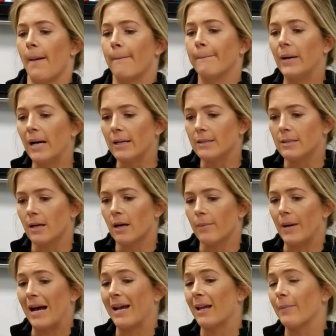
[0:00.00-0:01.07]
But
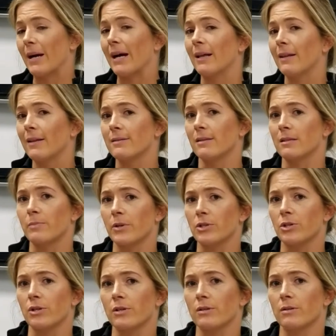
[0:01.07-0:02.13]
I am highly
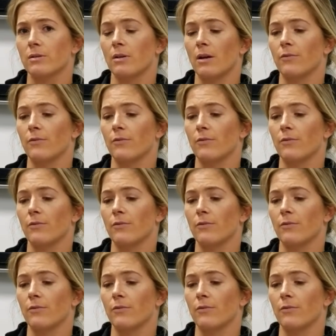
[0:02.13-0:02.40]
suspicious,